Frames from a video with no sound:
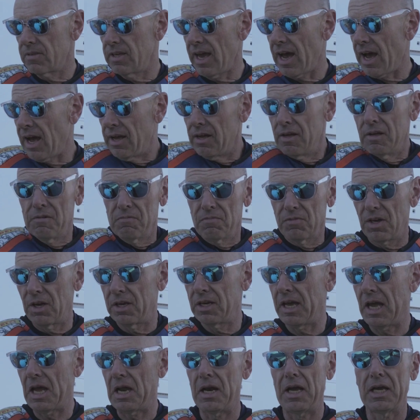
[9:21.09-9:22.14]
yeah,
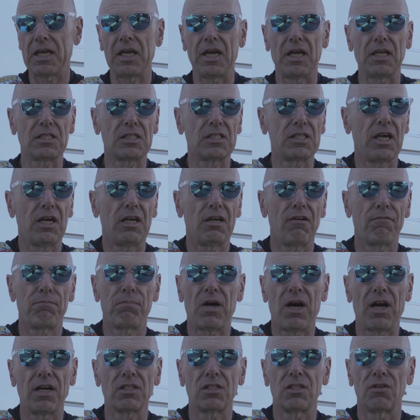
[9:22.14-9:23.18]
again, I can't say enough
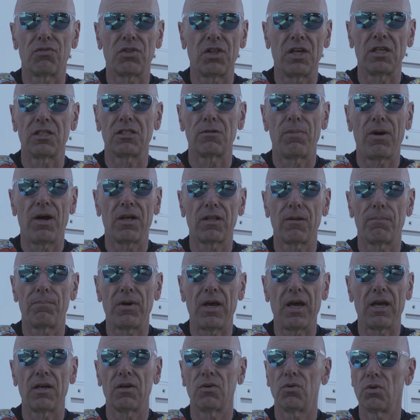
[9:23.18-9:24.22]
positive things about the
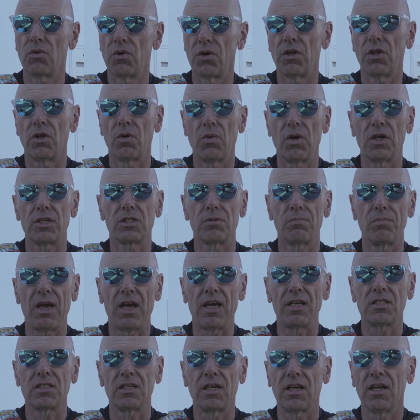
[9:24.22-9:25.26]
bike. It really was
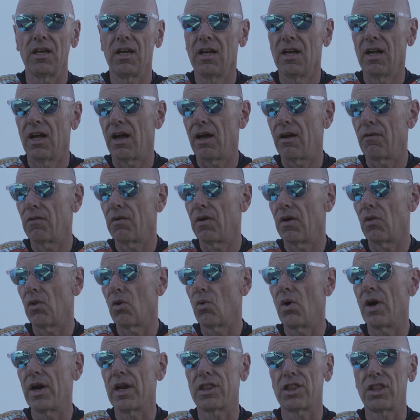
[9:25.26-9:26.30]
amazing. I
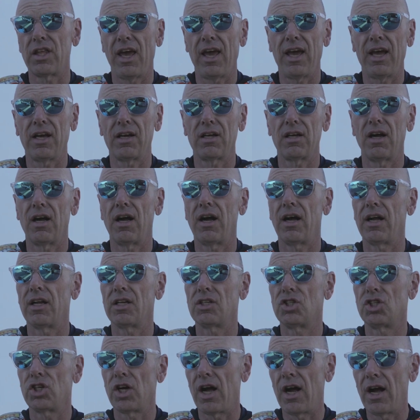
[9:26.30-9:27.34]
really want to thank
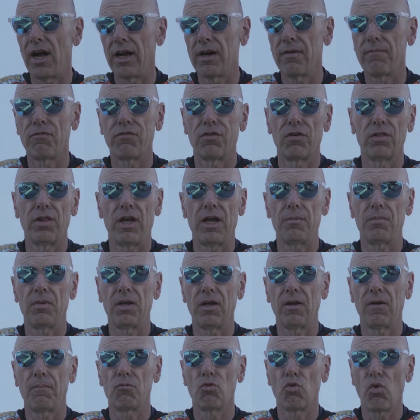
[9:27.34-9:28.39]
John for letting
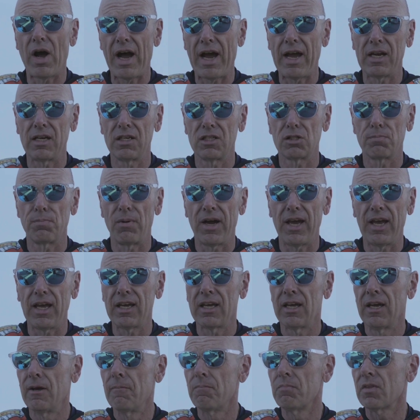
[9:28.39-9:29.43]
me ride his bike.
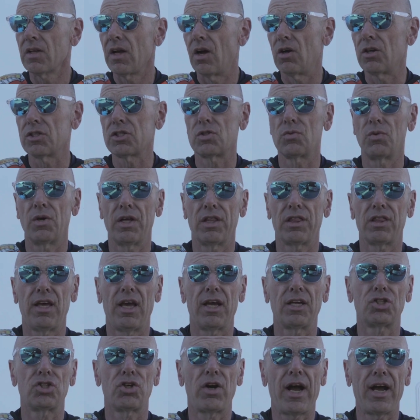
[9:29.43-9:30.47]
I also want to
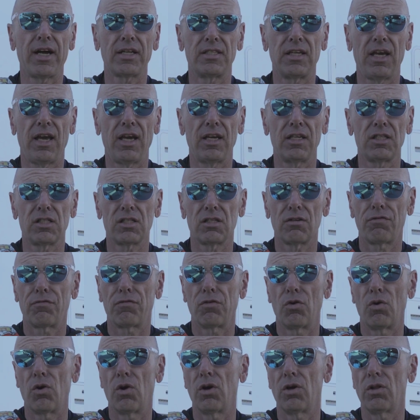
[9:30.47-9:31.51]
thank Track Days
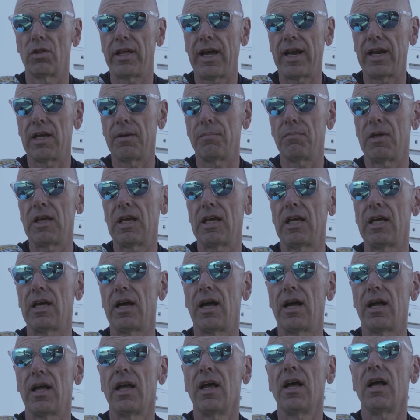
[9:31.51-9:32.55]
for letting
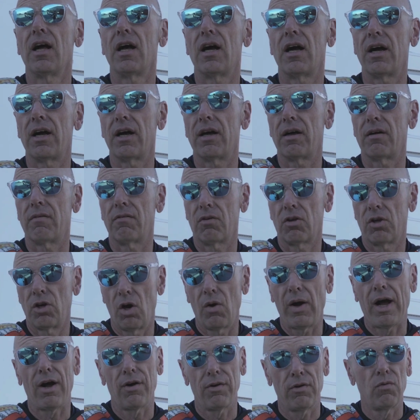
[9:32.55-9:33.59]
me
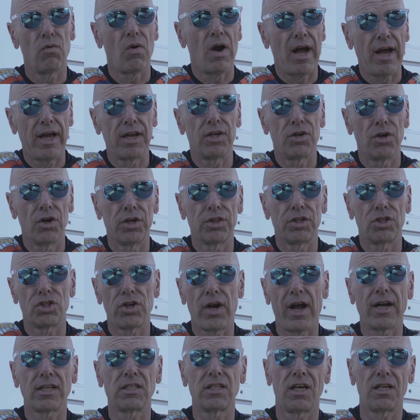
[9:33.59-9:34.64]
go out and ride during the
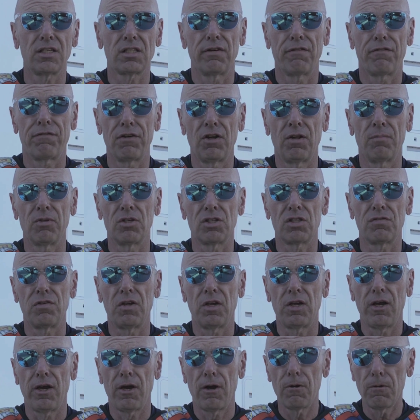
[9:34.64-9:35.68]
track days and film this
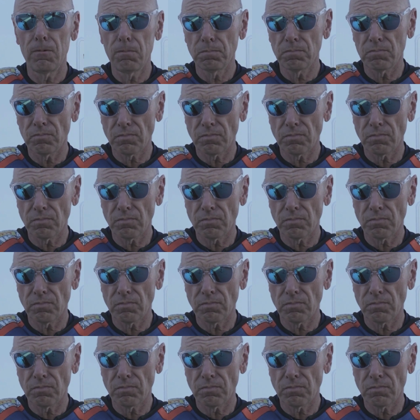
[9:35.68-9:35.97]
video.